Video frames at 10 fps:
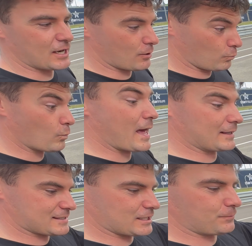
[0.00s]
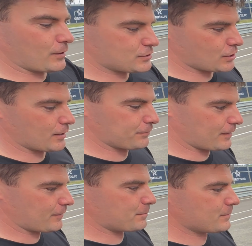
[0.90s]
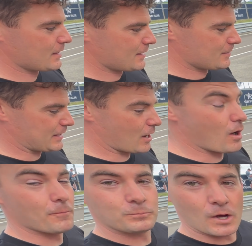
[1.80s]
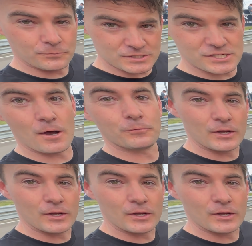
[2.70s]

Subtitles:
you know, well into the future of the, you know, off the shelf.